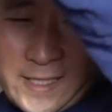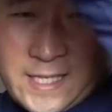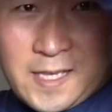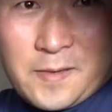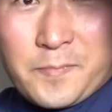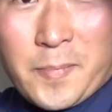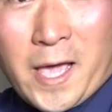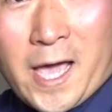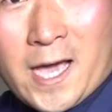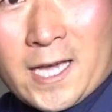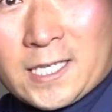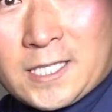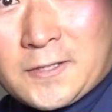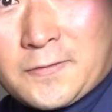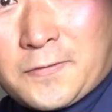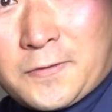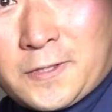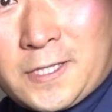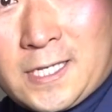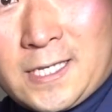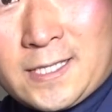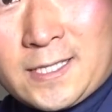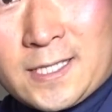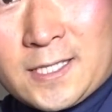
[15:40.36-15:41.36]
the ZPacks
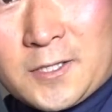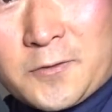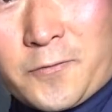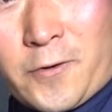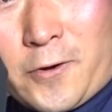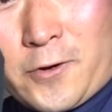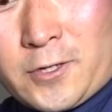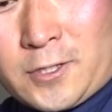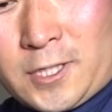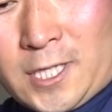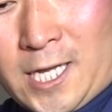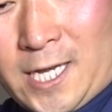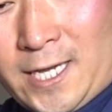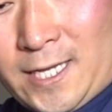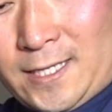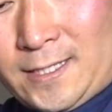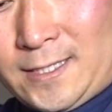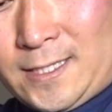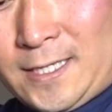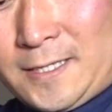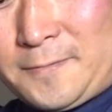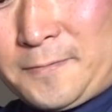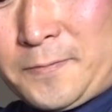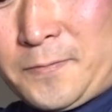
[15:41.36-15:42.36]
fleece. It's very
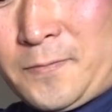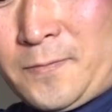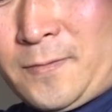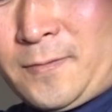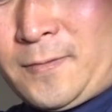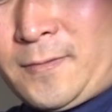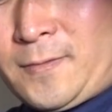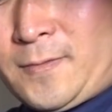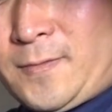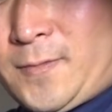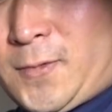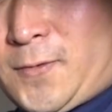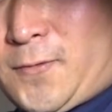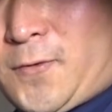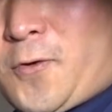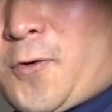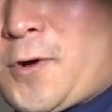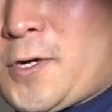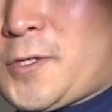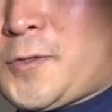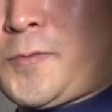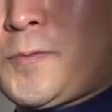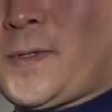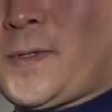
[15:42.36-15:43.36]
light. Of course,